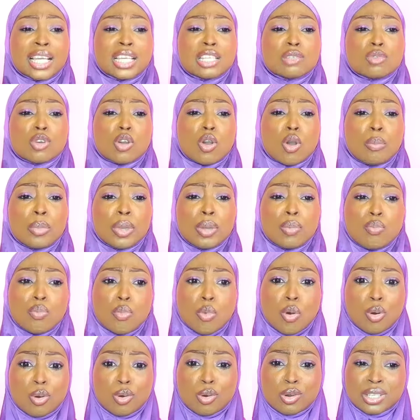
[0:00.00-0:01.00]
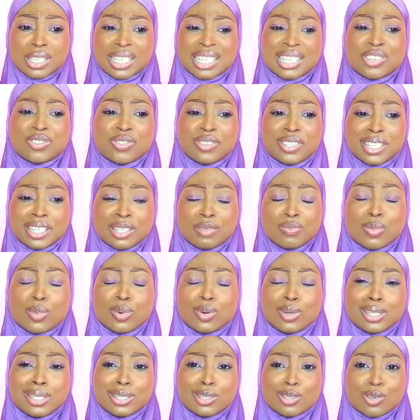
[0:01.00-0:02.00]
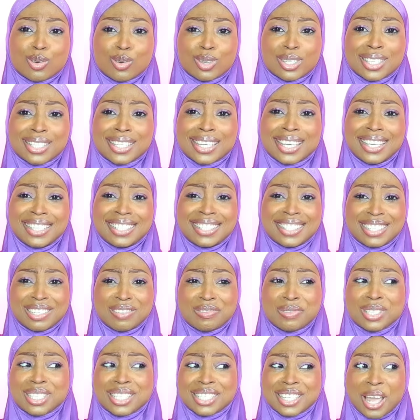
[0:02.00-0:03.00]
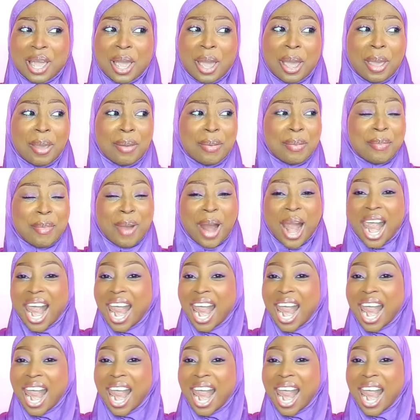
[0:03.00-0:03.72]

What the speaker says: It's becoming more concentrated, more intoxicating with time.